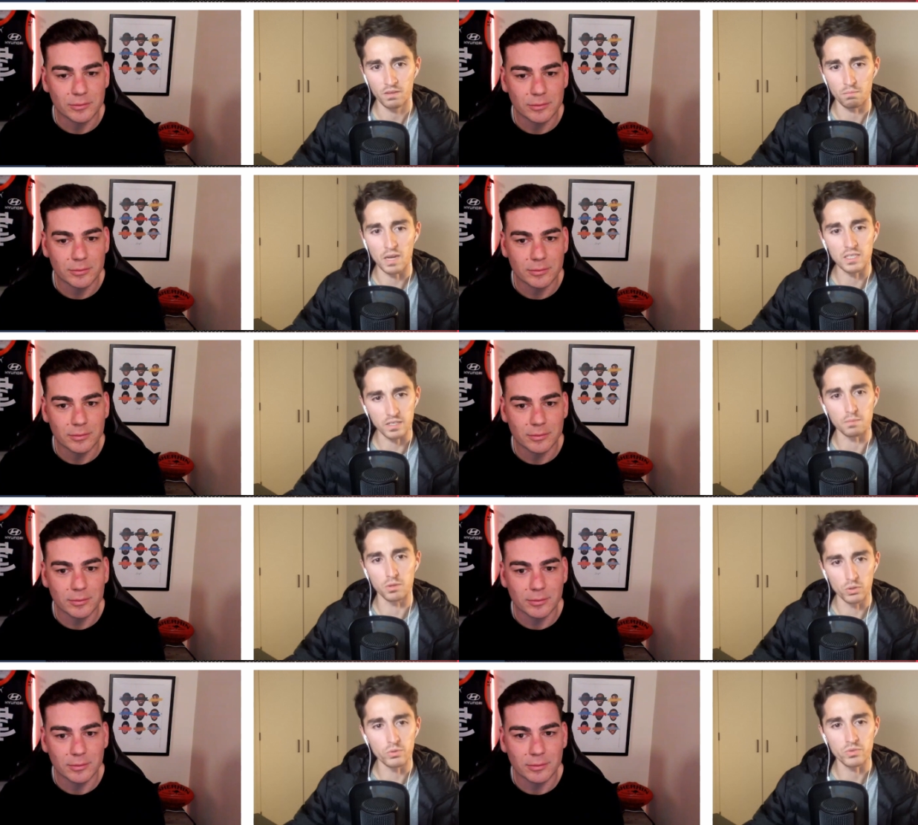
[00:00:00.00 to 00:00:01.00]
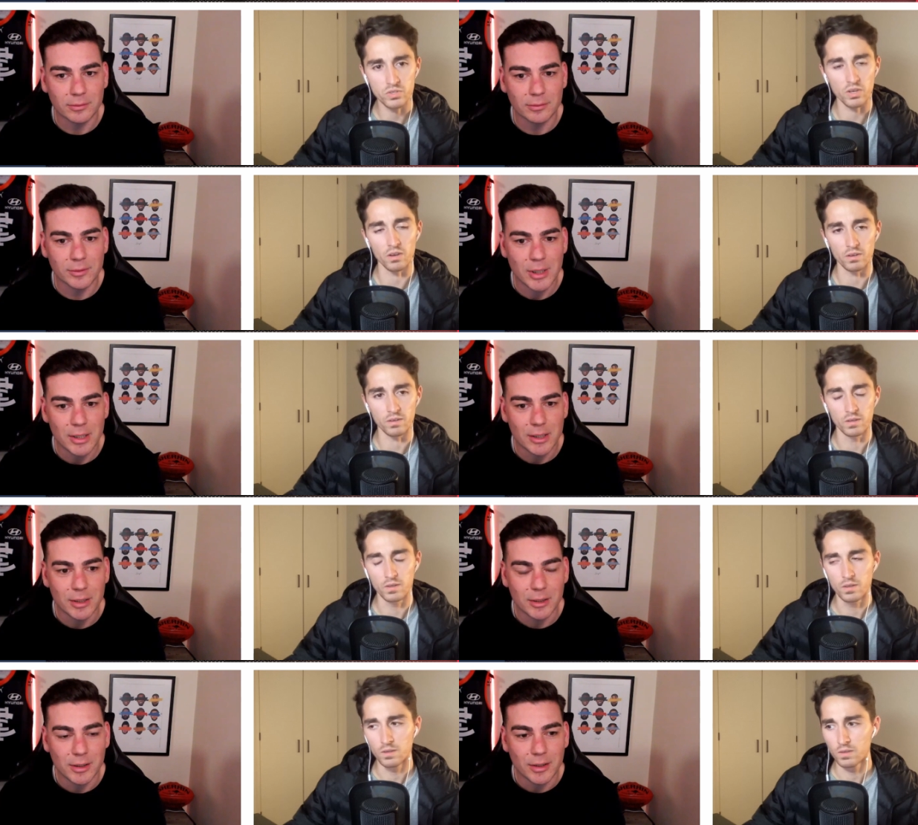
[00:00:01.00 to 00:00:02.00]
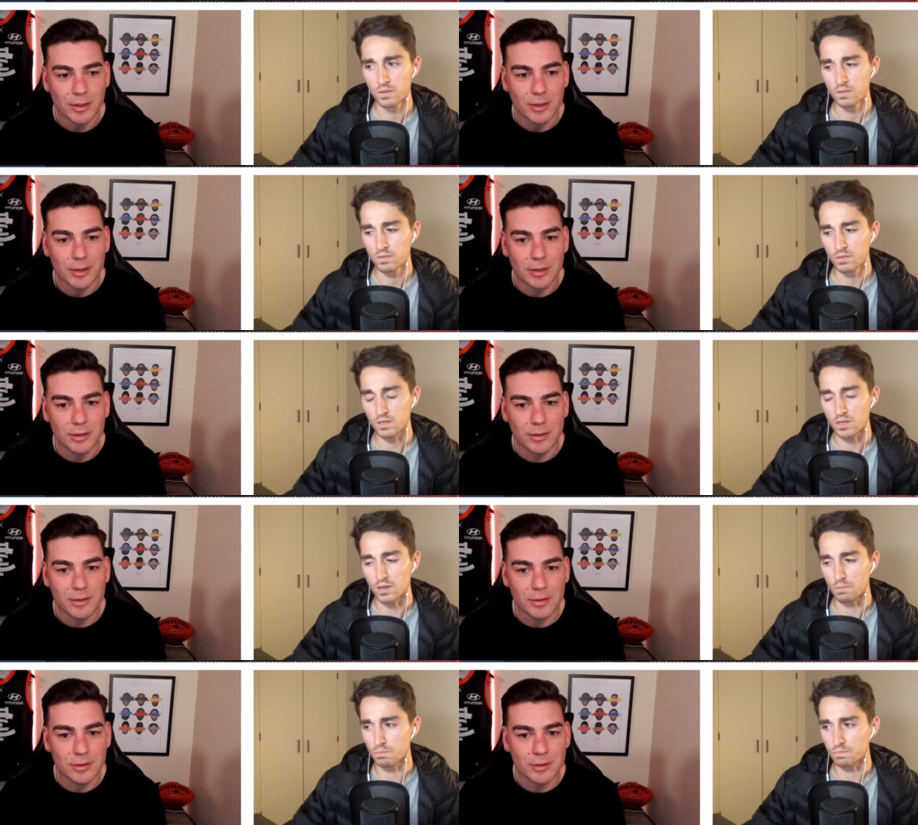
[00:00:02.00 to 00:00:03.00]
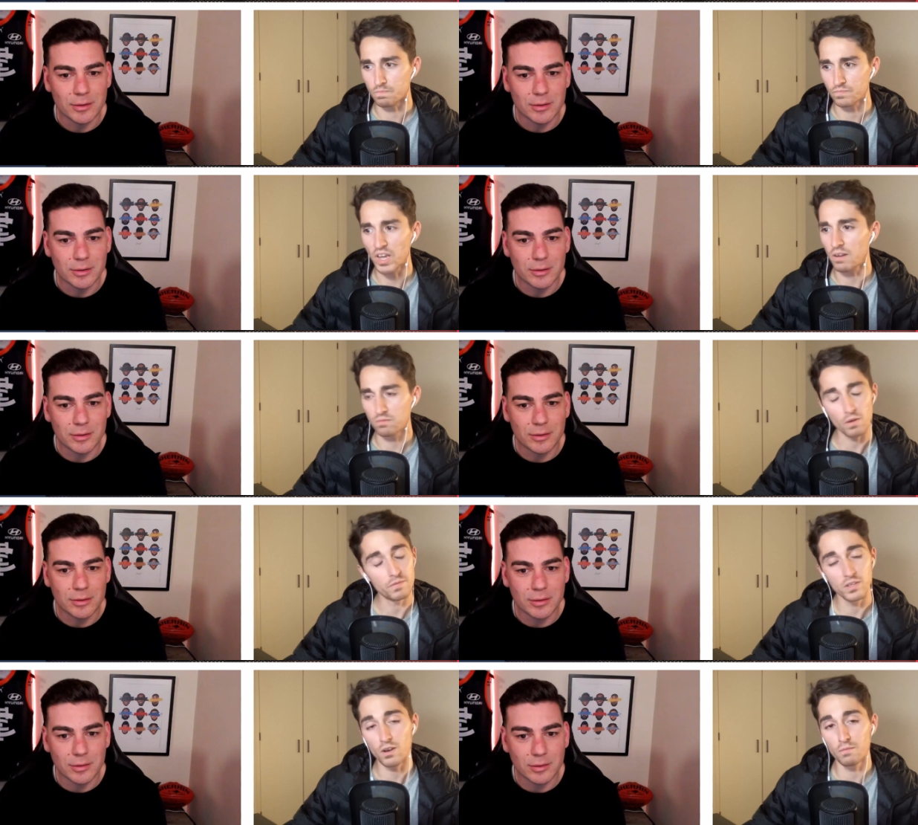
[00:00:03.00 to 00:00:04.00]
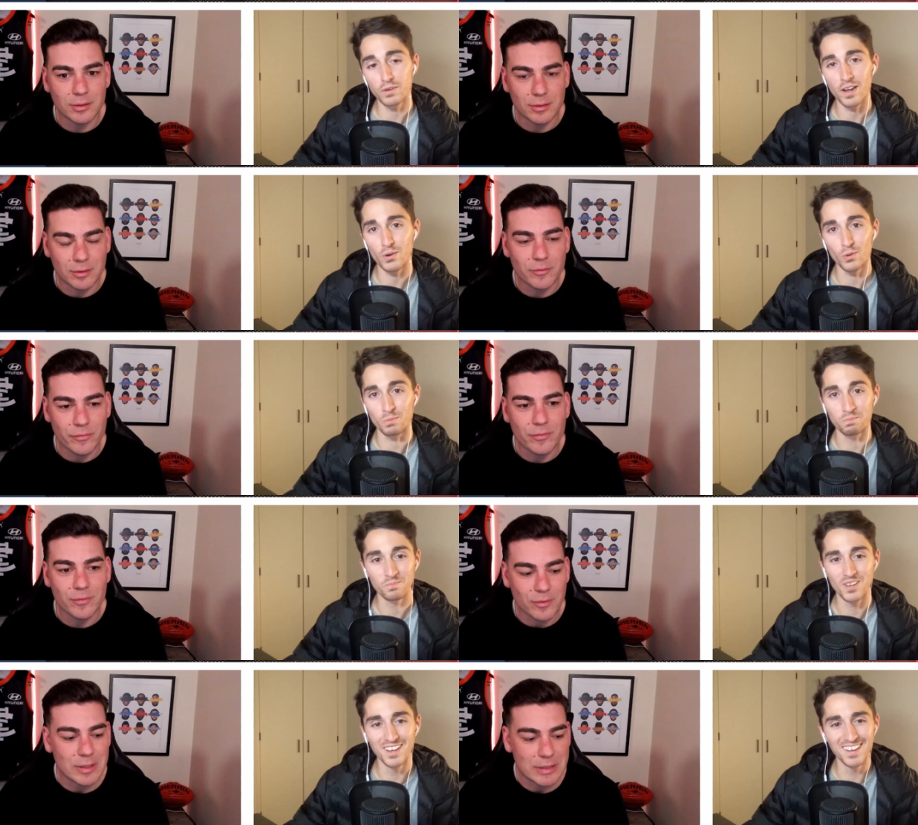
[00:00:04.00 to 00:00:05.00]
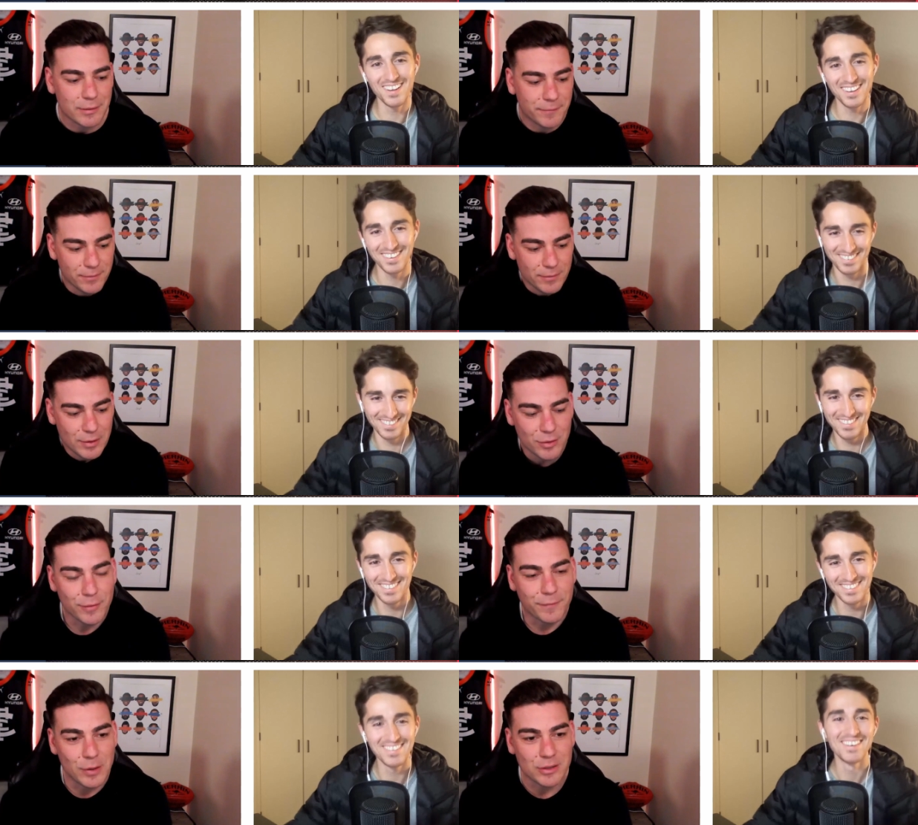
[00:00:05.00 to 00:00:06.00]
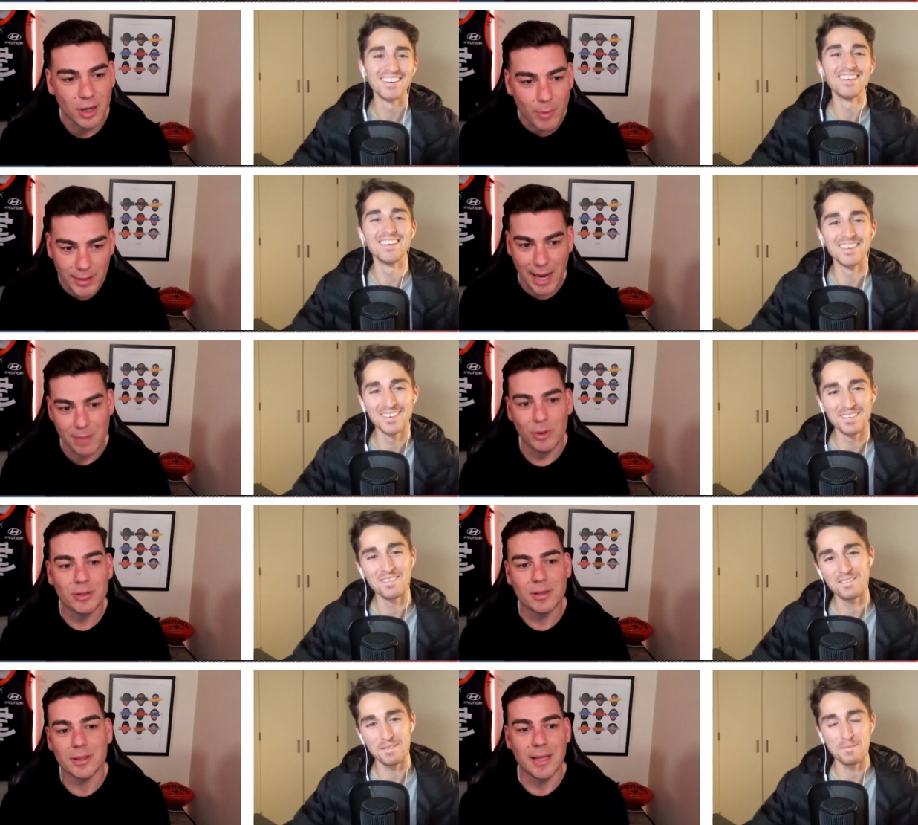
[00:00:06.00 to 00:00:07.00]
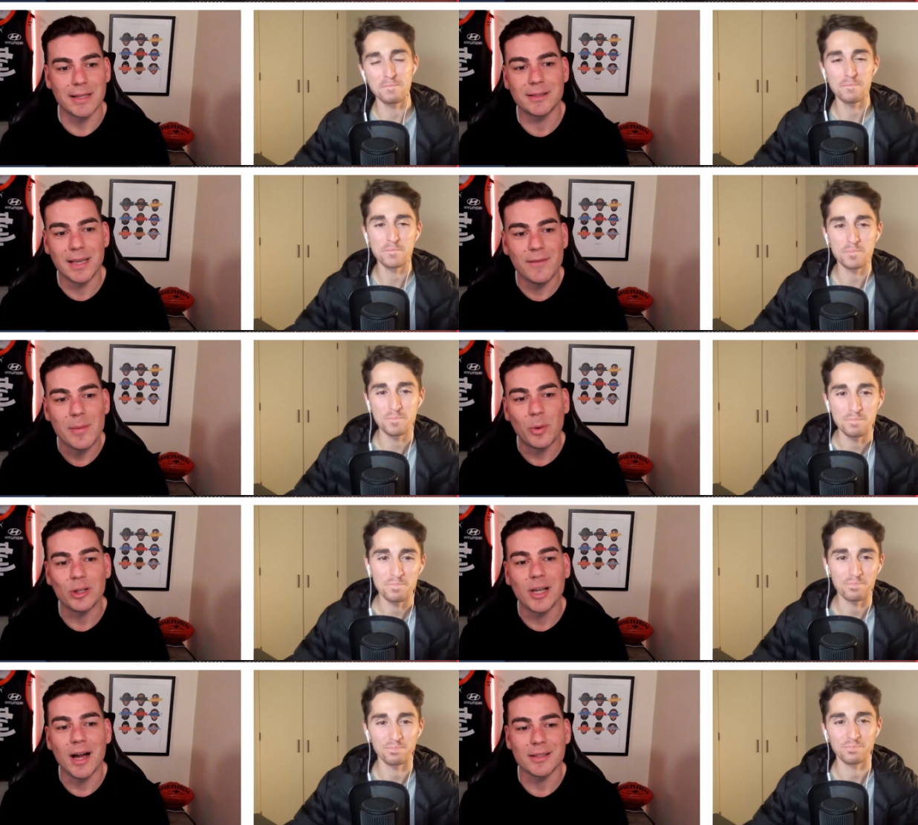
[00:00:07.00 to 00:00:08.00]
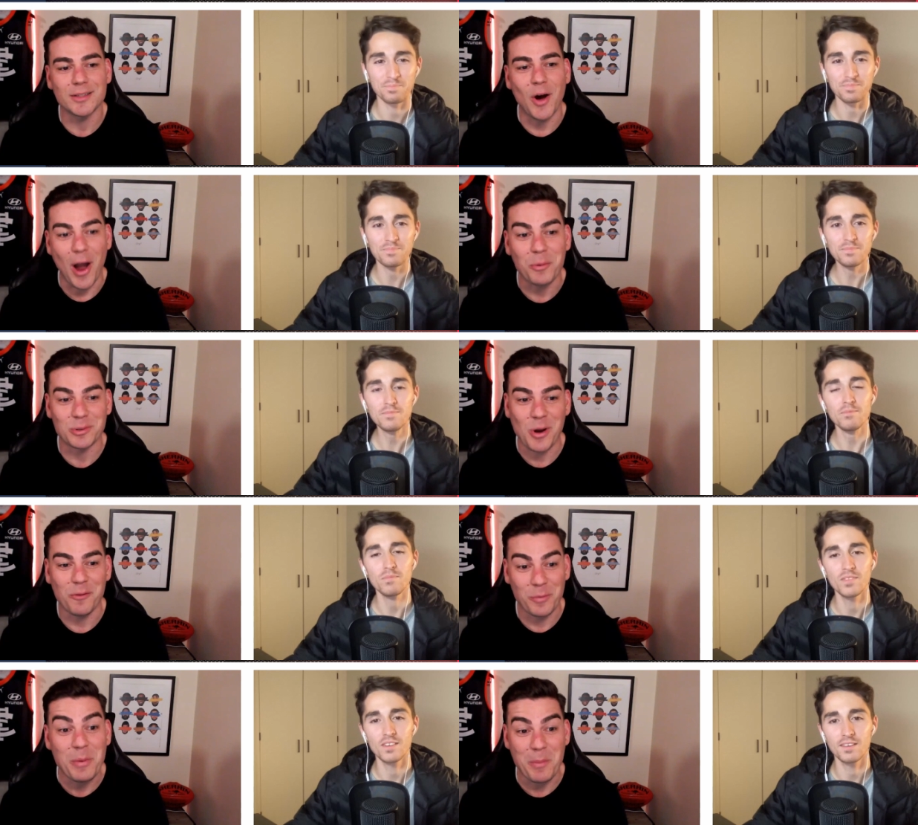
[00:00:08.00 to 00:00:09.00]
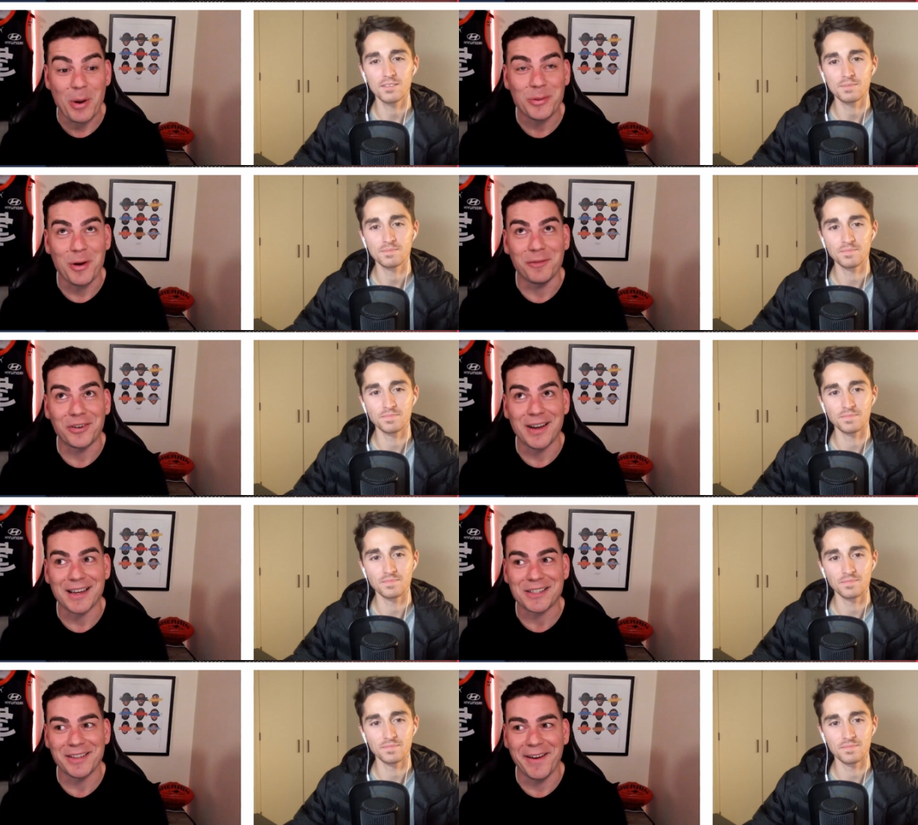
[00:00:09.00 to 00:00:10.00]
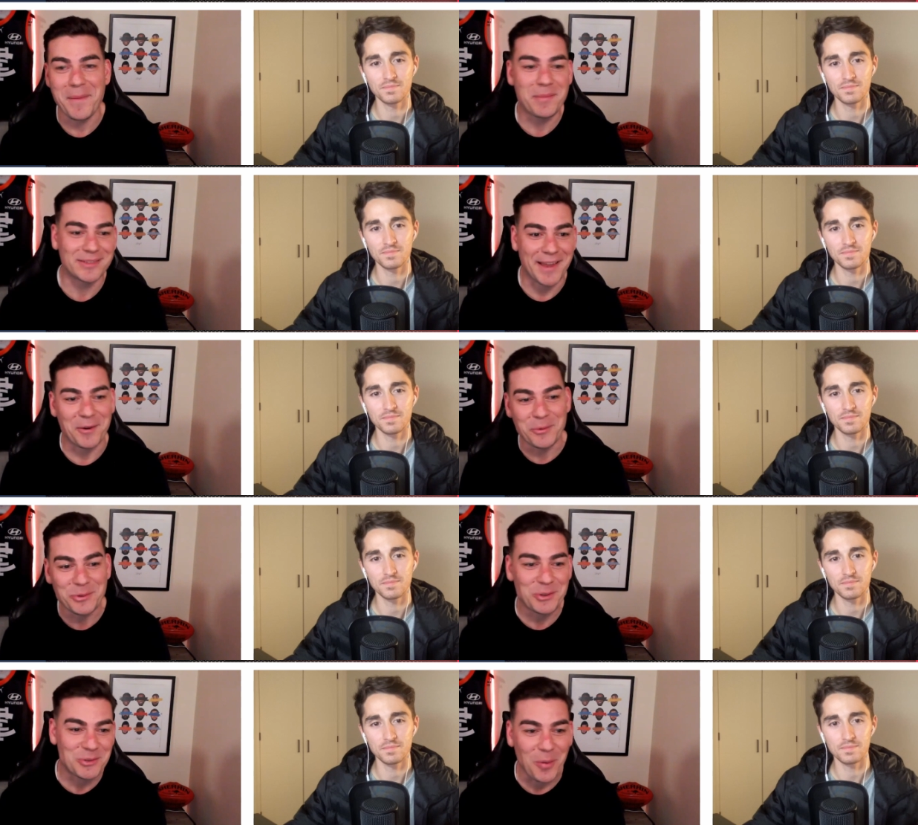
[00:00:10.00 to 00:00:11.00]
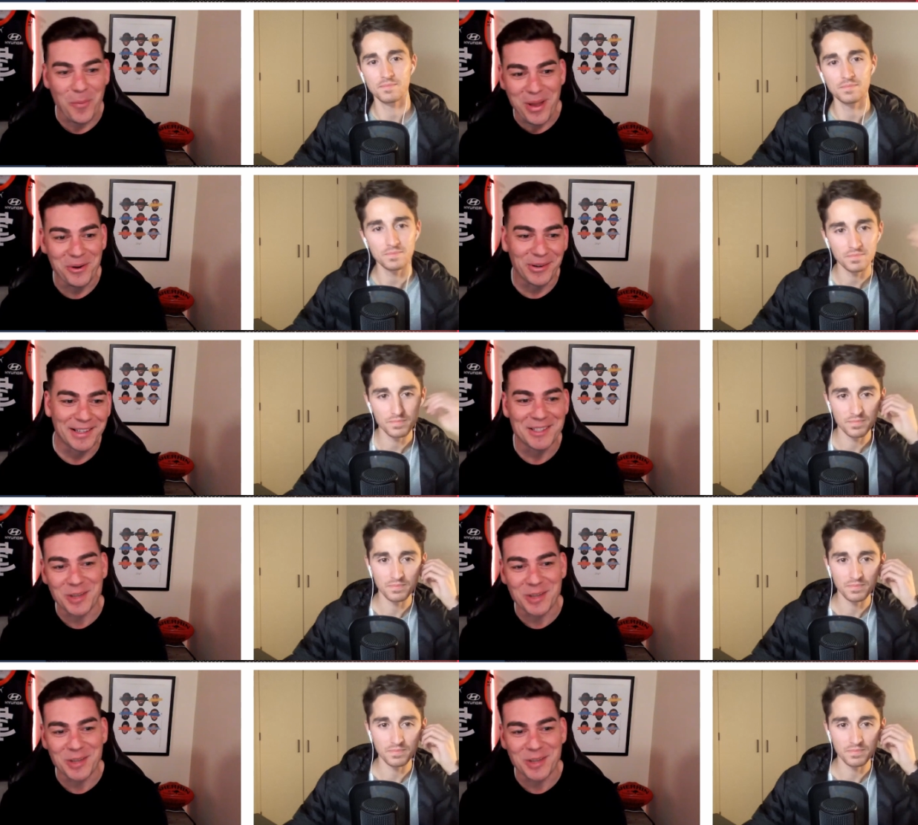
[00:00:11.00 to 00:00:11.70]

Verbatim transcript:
Speaker 1: mainly the Blues. So, yeah, not feeling confident at all. The
Speaker 2: first time I came onto the Saints TV podcast, we were both confident, actually. I remember saying, who's going to stop Weitering and